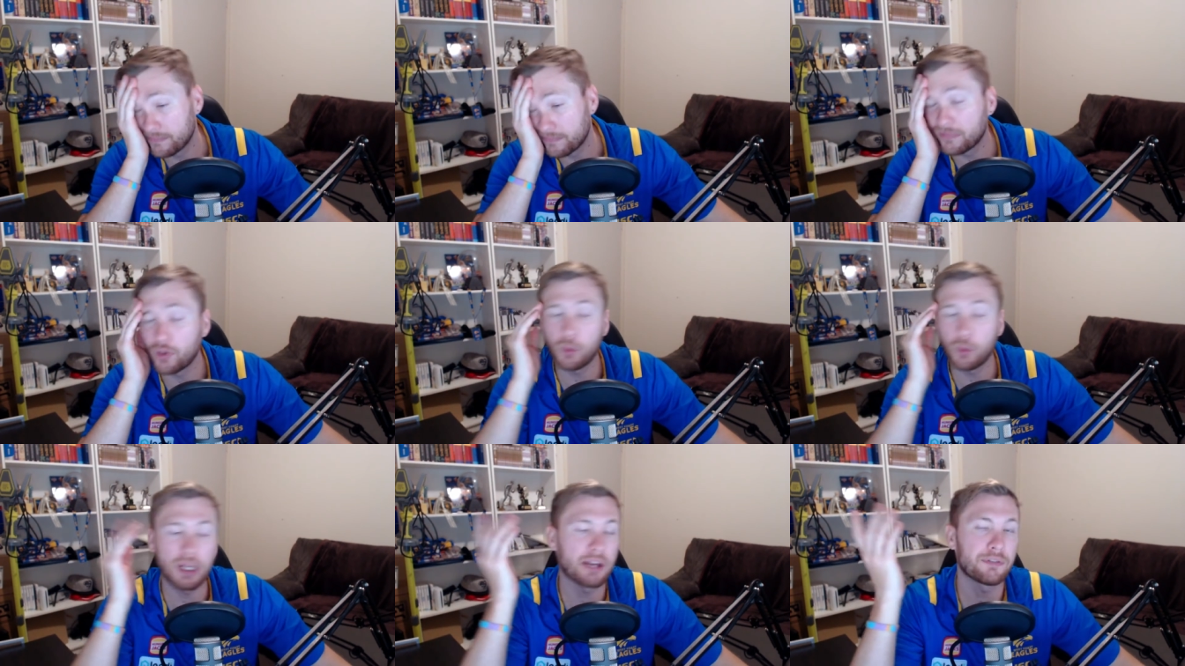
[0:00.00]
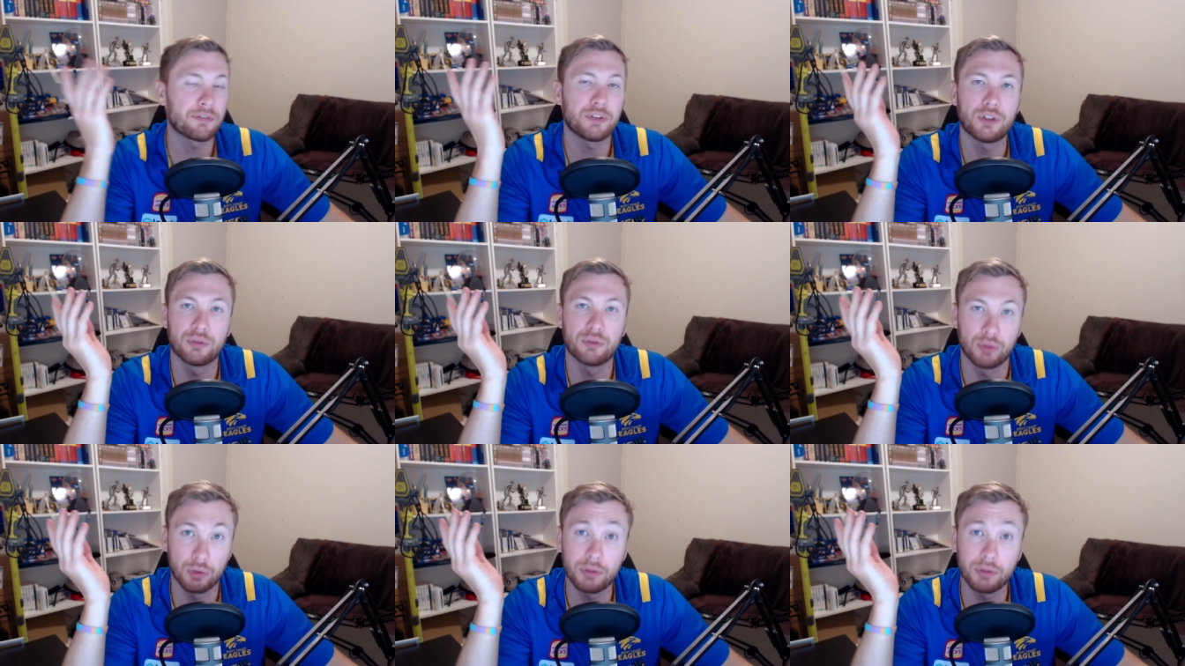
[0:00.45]
we have
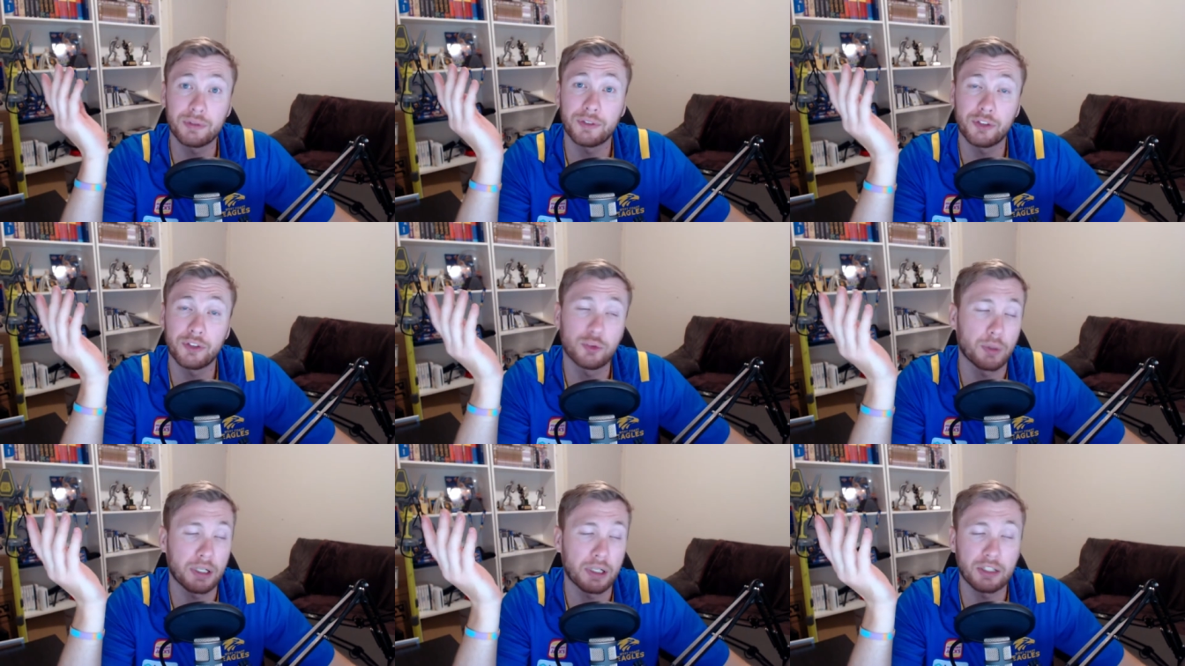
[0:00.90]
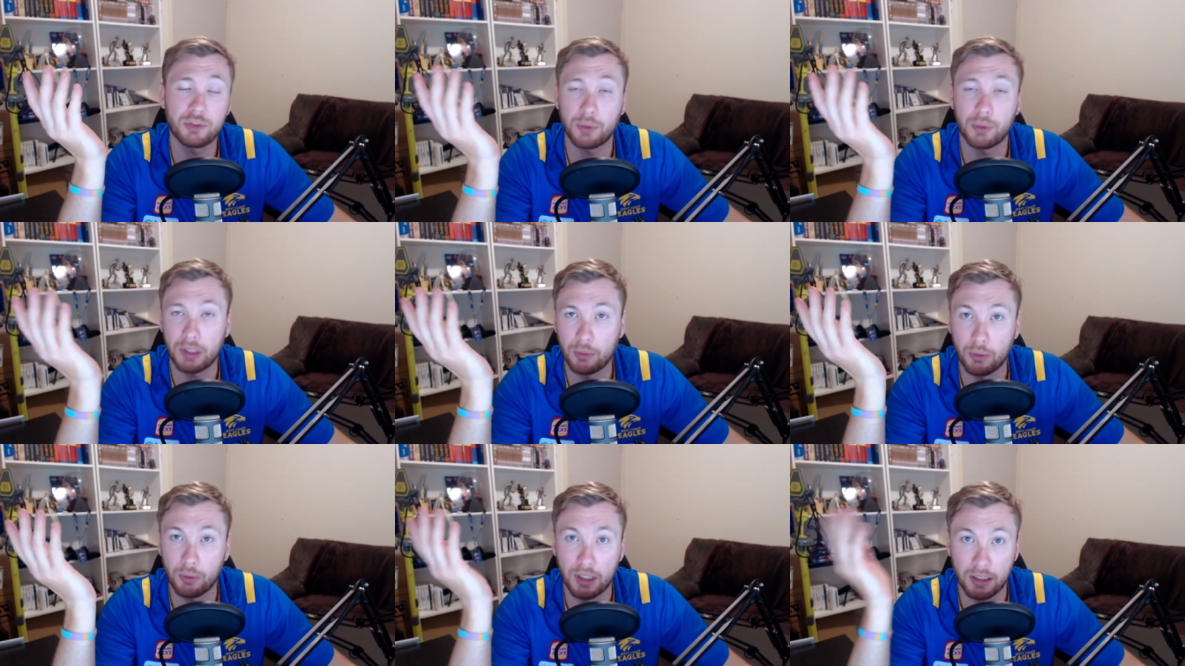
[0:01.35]
new rules for
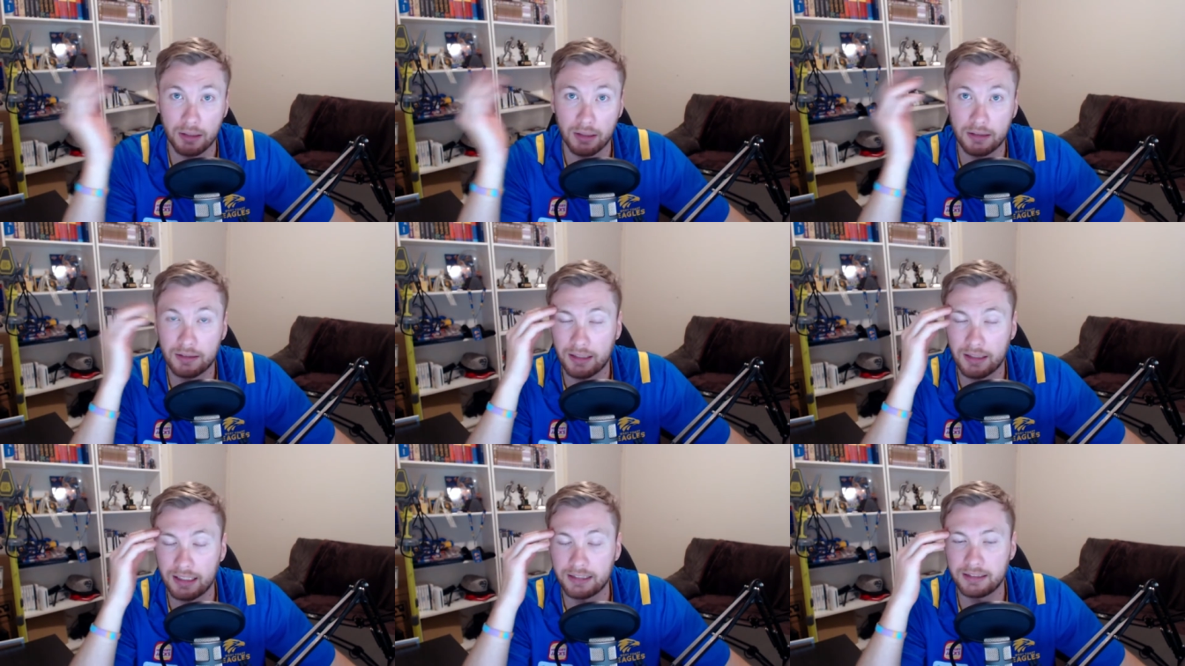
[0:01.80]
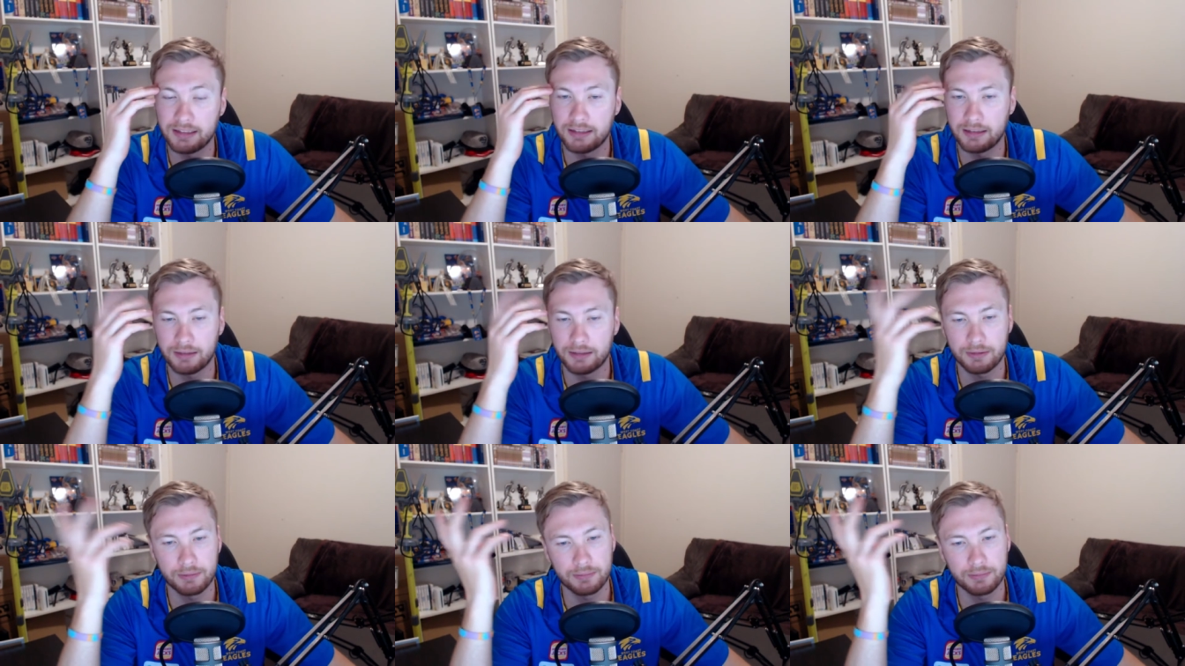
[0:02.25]
2021.
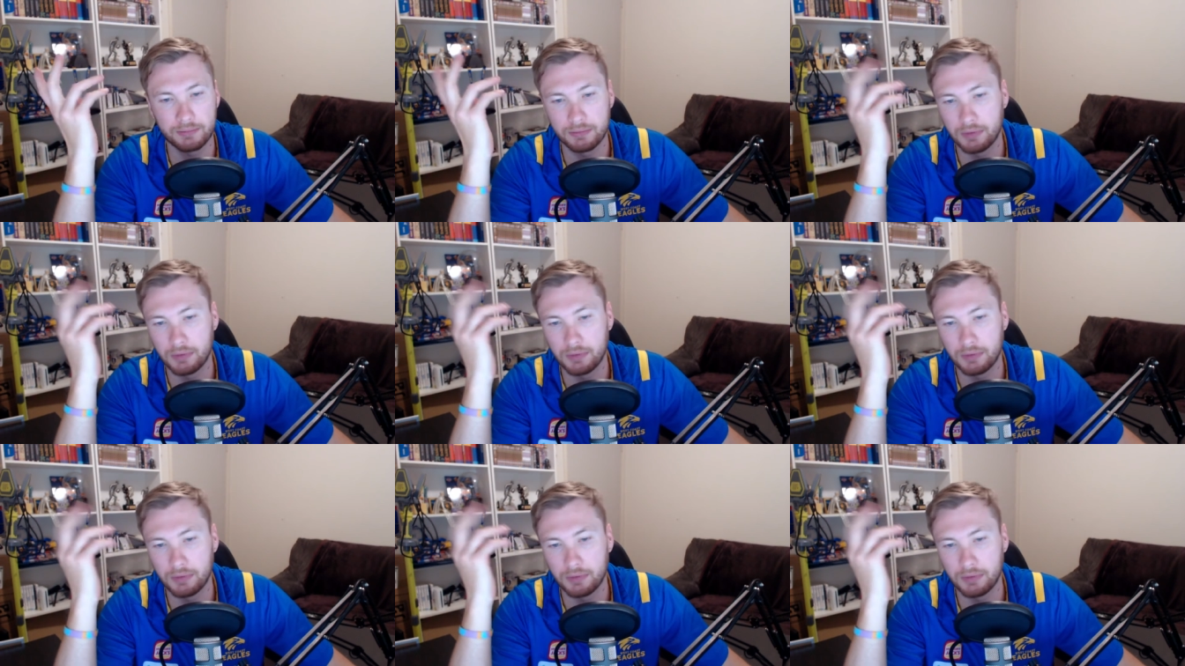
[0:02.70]
Let's